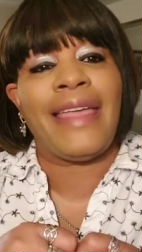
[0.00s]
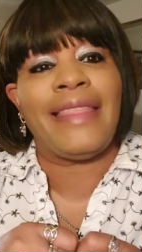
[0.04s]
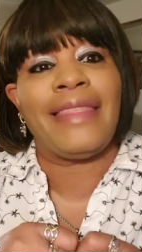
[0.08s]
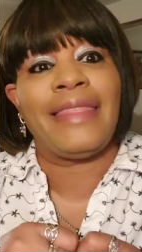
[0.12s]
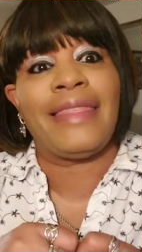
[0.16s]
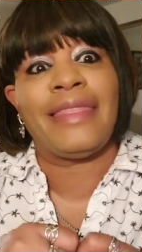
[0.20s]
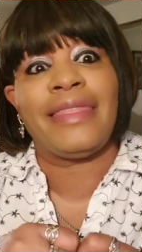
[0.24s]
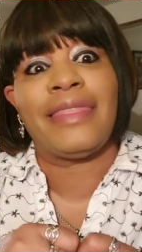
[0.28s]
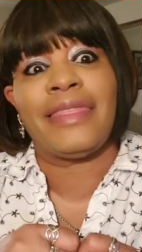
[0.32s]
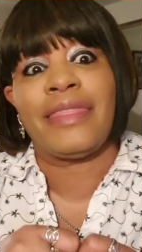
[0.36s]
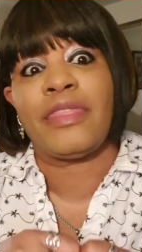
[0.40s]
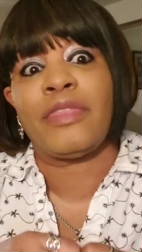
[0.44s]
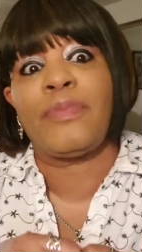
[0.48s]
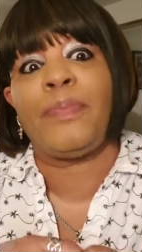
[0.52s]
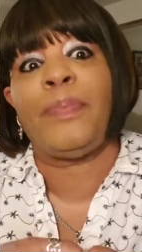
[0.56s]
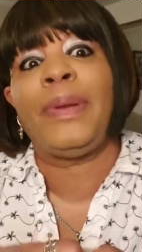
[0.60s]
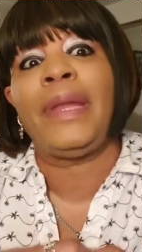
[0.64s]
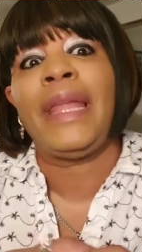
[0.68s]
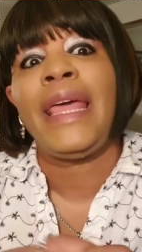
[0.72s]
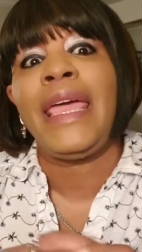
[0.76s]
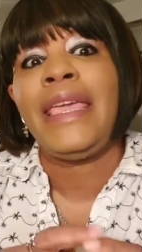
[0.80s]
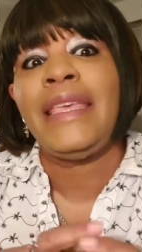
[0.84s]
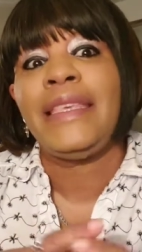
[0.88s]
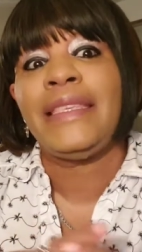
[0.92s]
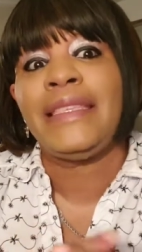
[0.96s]
And
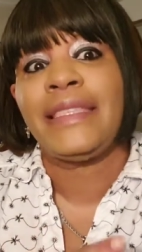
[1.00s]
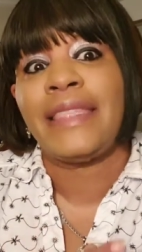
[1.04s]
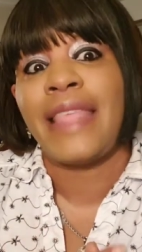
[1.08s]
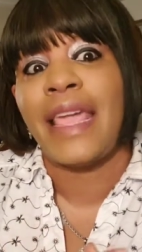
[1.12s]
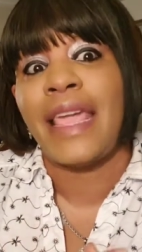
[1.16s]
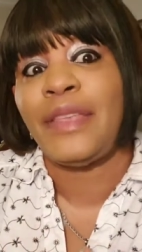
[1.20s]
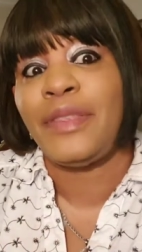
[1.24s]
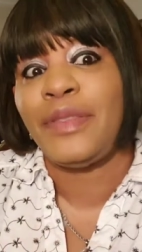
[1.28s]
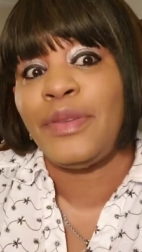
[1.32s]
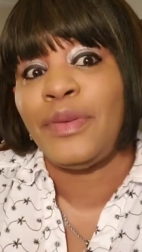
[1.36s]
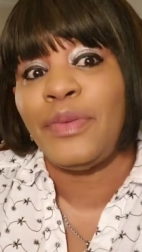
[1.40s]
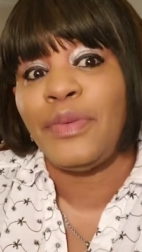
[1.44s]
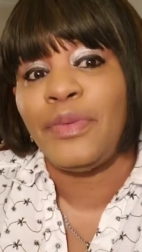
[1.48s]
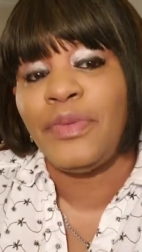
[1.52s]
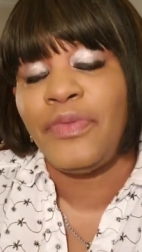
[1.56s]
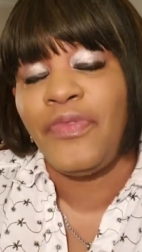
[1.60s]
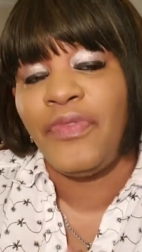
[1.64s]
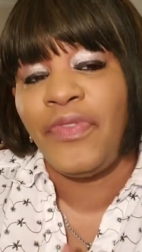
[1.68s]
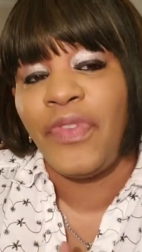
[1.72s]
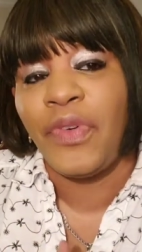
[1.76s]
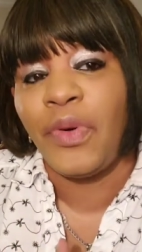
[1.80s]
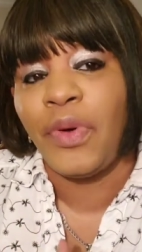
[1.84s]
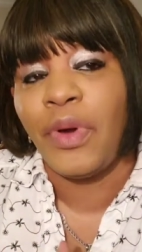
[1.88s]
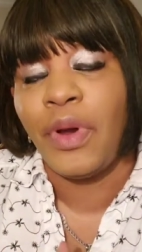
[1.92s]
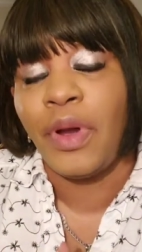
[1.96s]
please stay tuned
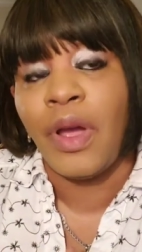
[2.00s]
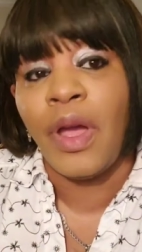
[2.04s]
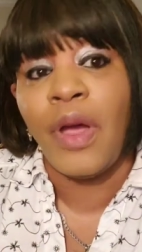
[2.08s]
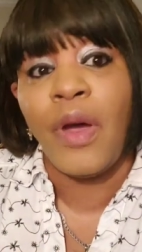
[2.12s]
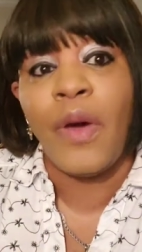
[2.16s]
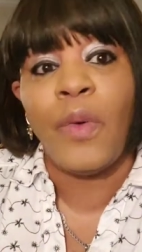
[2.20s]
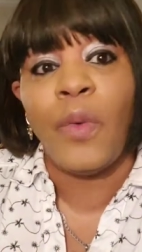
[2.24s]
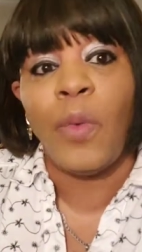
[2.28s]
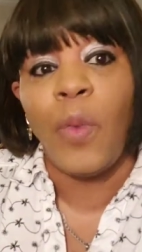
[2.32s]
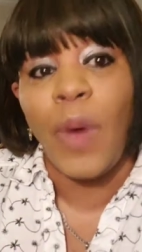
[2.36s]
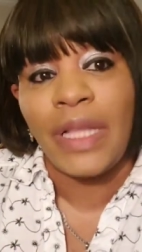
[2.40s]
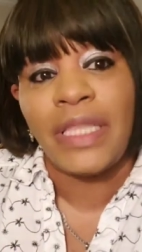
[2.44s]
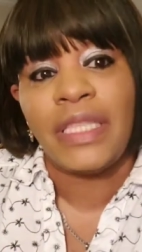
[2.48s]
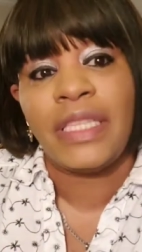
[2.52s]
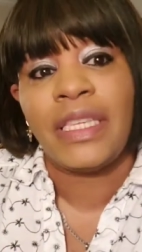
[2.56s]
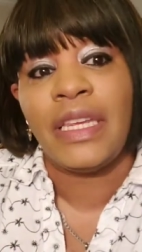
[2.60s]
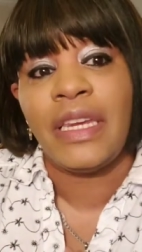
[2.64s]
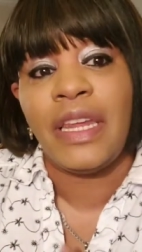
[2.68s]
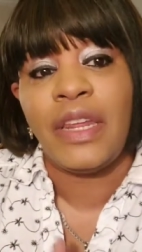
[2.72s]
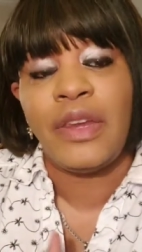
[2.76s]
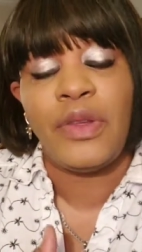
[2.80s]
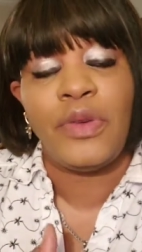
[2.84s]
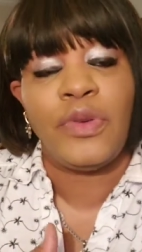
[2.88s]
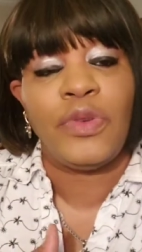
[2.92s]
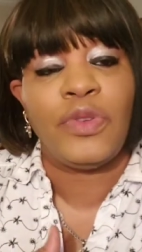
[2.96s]
for What's
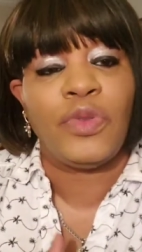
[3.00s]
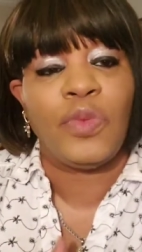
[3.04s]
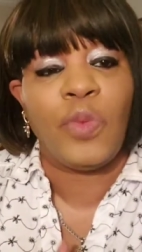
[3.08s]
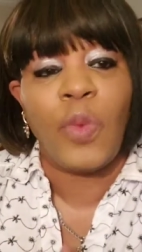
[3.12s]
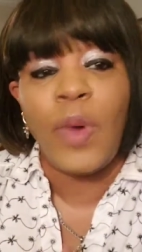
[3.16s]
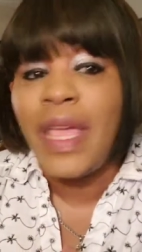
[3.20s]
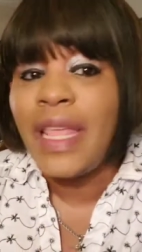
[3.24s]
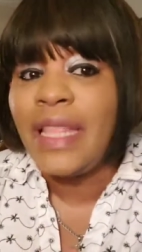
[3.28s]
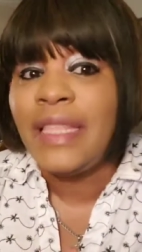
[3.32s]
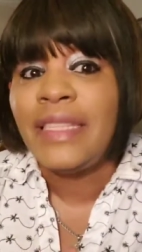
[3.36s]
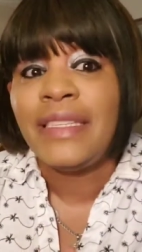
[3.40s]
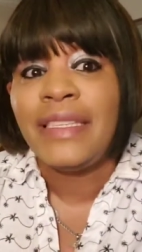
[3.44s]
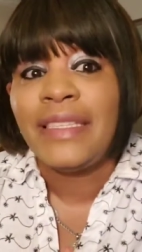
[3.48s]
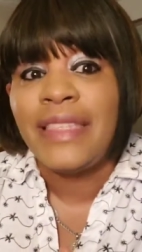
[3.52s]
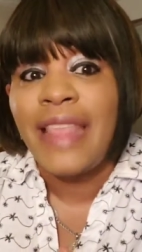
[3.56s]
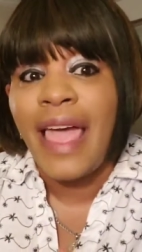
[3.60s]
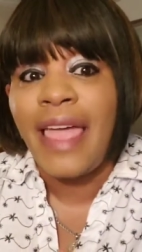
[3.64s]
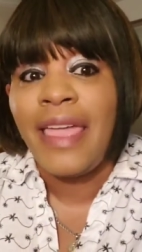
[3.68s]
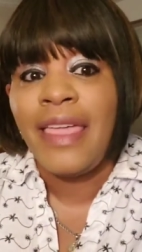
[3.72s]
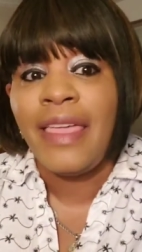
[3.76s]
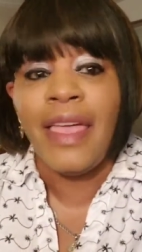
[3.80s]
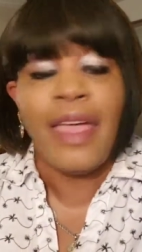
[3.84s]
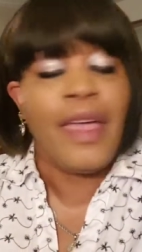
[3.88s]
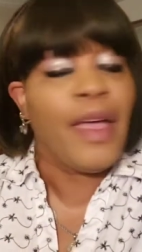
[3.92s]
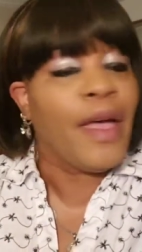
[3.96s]
in the News
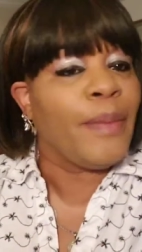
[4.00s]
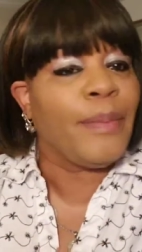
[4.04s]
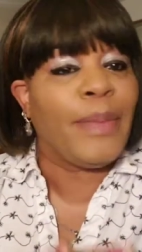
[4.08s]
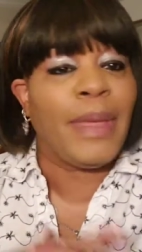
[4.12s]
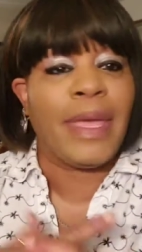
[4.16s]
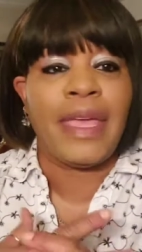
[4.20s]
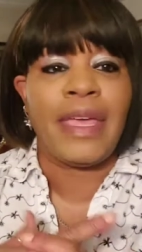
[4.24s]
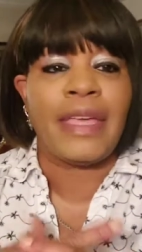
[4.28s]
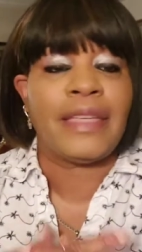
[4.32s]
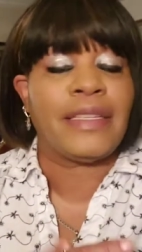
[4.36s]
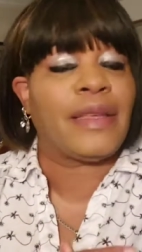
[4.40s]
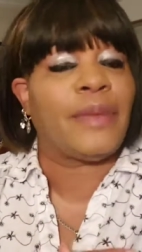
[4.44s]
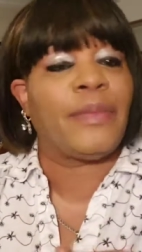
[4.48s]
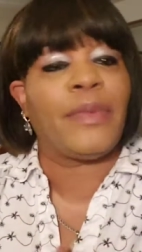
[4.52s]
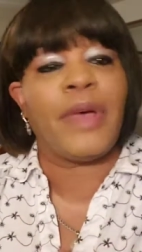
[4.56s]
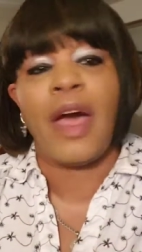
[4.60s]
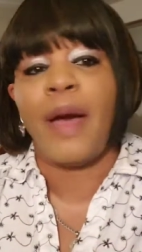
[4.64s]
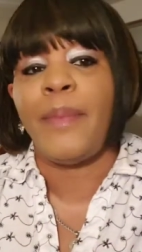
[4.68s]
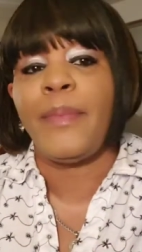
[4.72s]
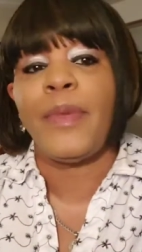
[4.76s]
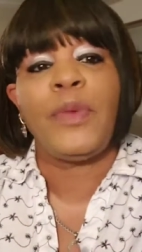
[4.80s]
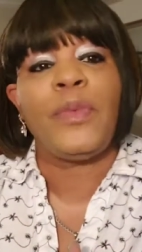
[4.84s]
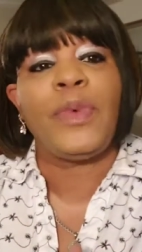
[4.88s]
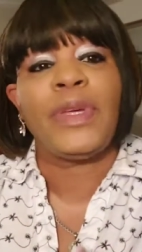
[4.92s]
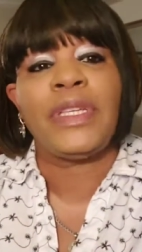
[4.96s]
Wednesday because I'm
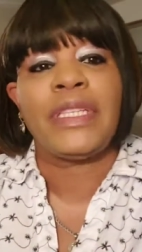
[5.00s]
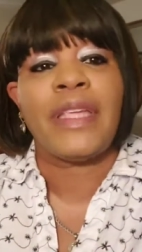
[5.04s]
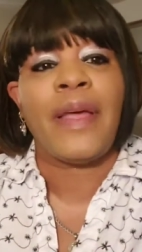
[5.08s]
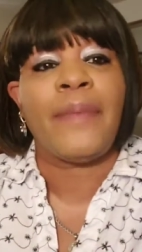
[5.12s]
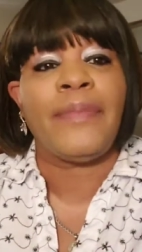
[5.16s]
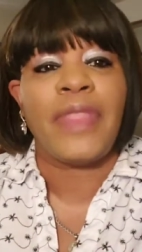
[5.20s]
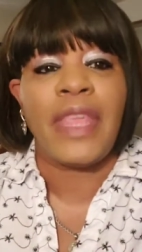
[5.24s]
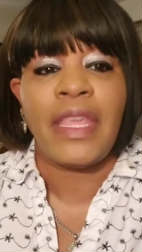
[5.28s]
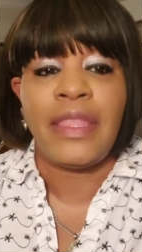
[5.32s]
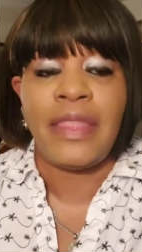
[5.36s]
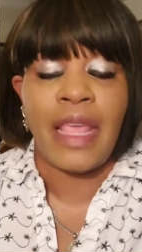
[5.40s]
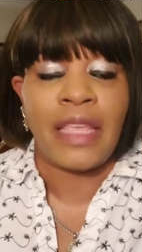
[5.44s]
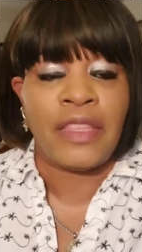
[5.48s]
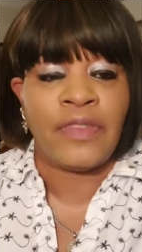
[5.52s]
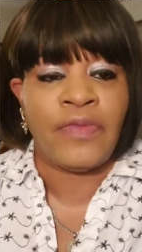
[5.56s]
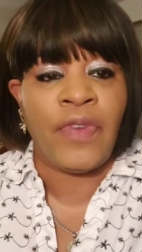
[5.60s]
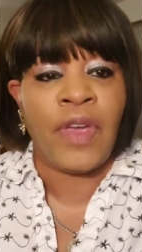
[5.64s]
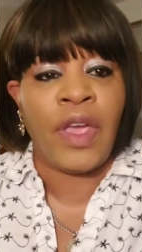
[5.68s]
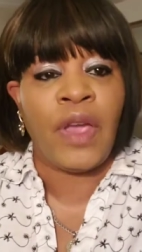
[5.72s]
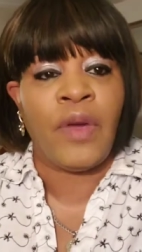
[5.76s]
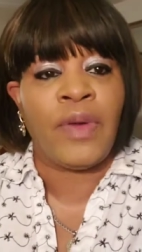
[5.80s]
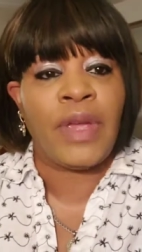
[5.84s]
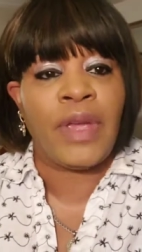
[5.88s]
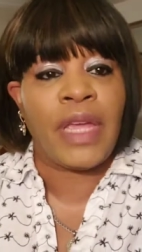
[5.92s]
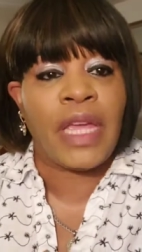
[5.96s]
coming with something that's
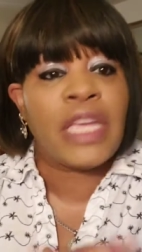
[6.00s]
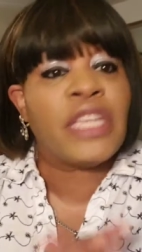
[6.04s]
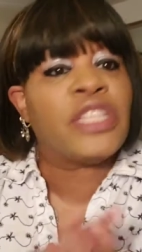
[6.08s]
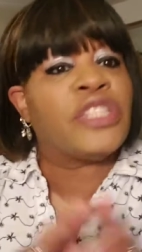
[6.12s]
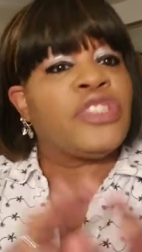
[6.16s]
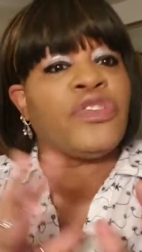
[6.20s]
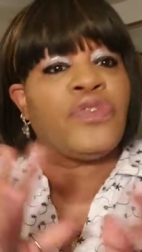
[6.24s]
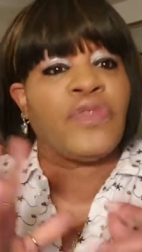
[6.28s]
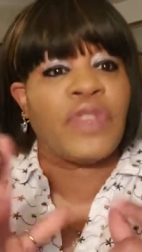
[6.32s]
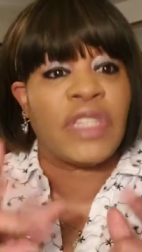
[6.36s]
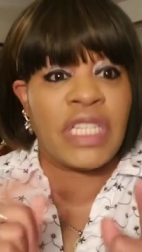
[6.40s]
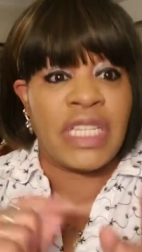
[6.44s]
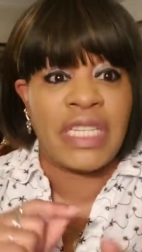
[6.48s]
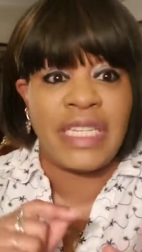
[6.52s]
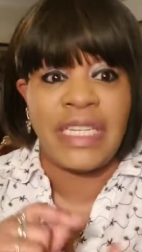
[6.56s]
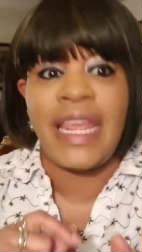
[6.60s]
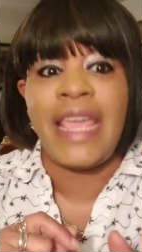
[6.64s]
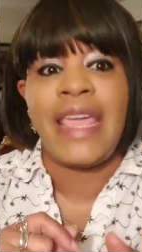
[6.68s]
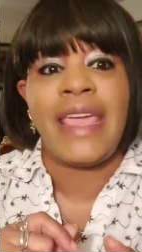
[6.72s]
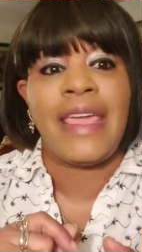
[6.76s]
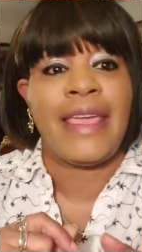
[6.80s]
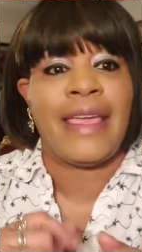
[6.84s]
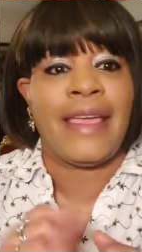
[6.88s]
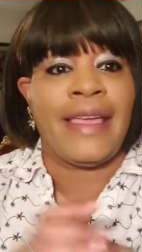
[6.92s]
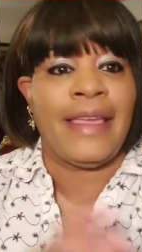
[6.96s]
very
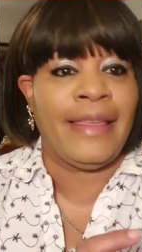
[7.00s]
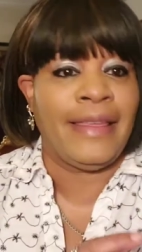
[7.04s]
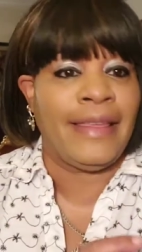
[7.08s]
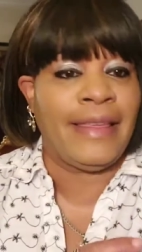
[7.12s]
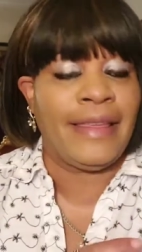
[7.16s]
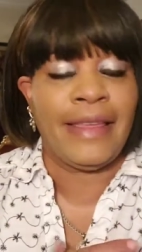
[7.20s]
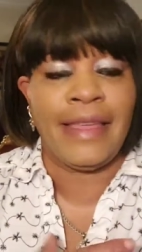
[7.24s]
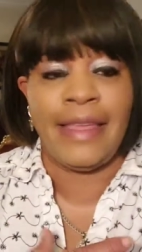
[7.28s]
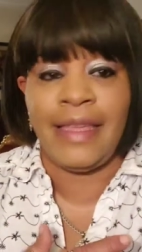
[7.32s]
interesting.